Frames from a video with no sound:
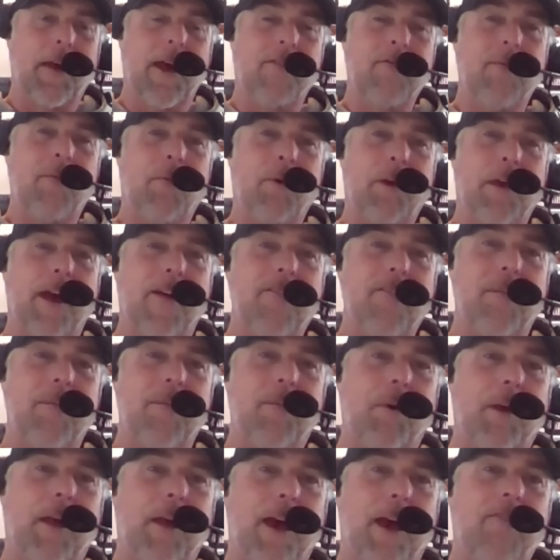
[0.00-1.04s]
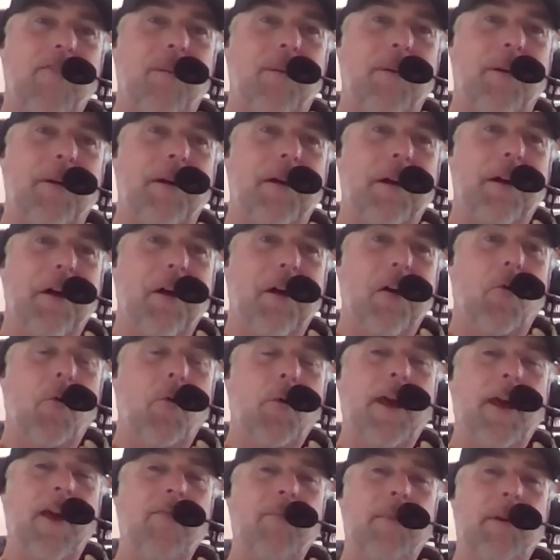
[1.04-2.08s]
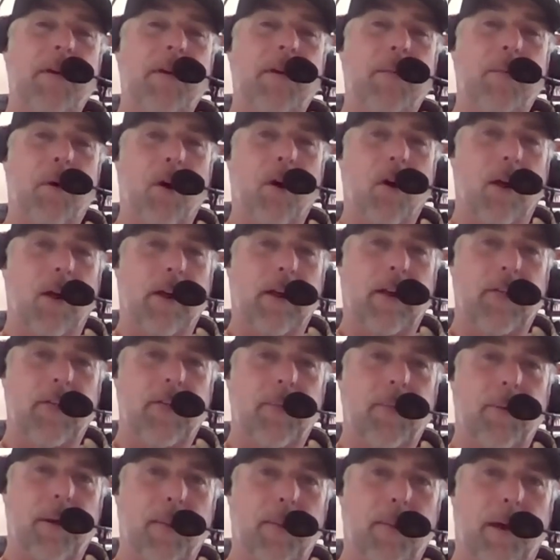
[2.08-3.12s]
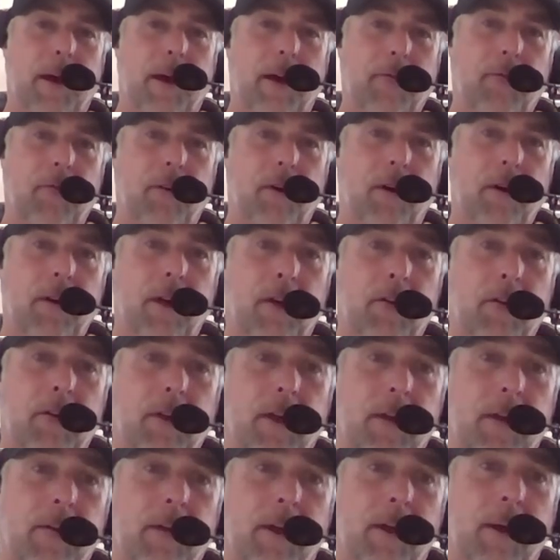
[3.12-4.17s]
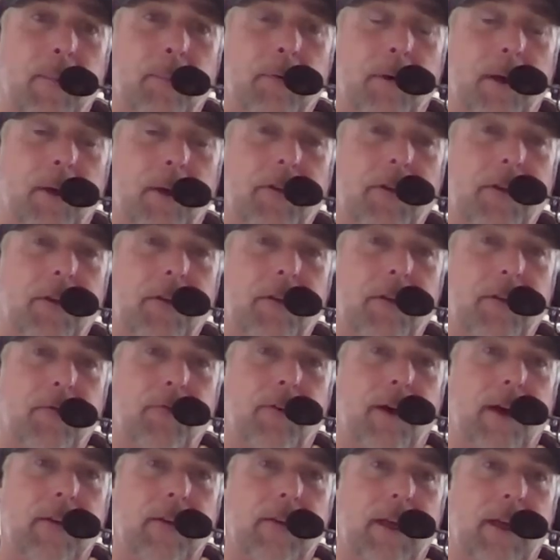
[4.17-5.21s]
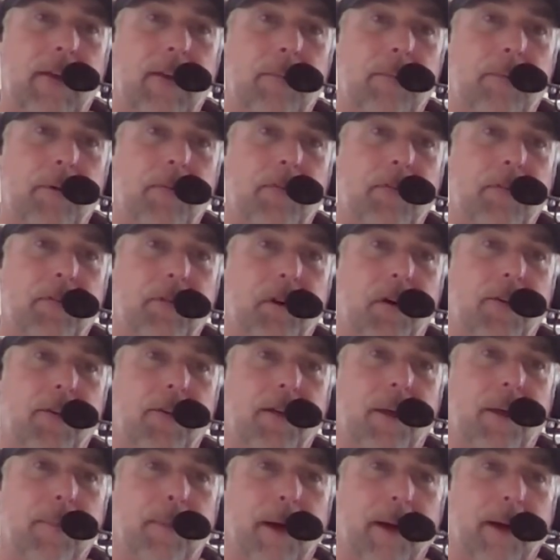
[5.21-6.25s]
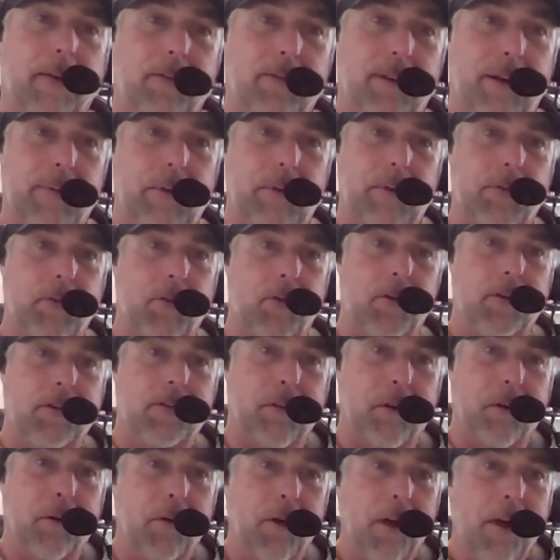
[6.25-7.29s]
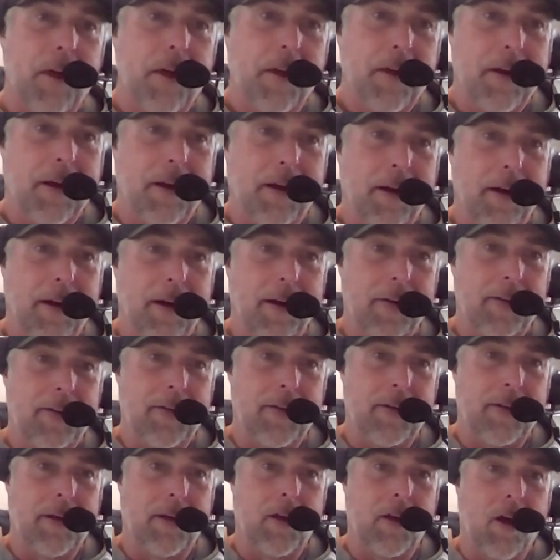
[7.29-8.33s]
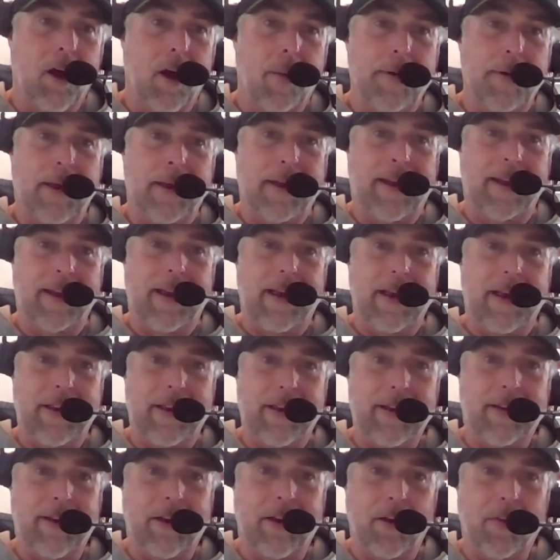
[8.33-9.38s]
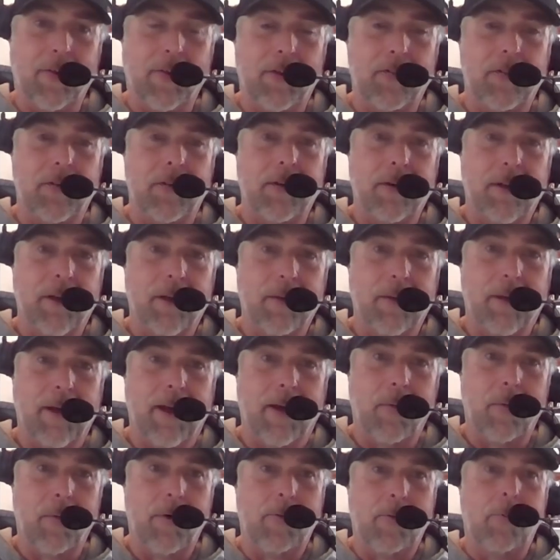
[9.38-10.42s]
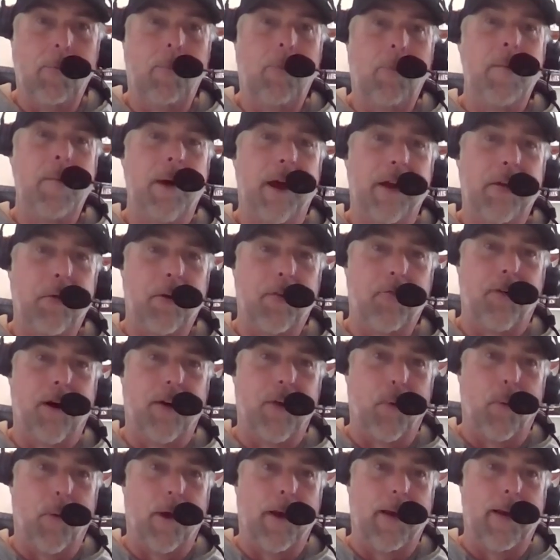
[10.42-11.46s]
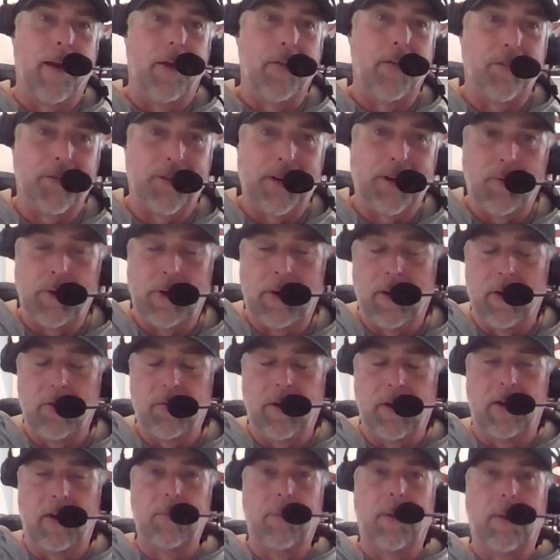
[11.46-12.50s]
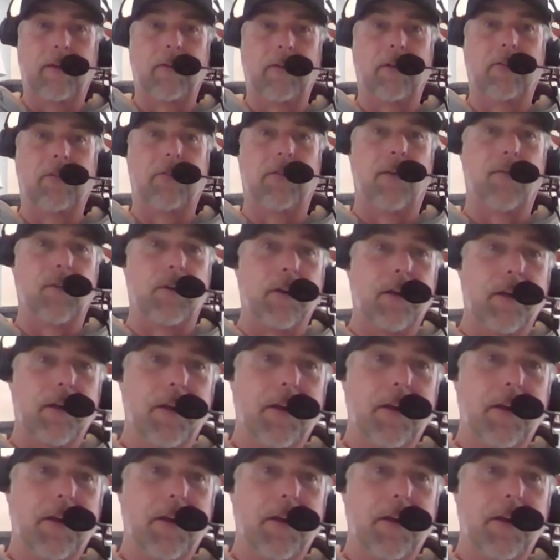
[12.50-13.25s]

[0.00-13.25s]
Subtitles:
We have lots of fun. We have them here tomorrow. I guess the payback for our knucklehead president is the fact they had to push the start time back to 7:30, so to accommodate Canadian television. We might notify the White House and see if we can get it changed back to 7.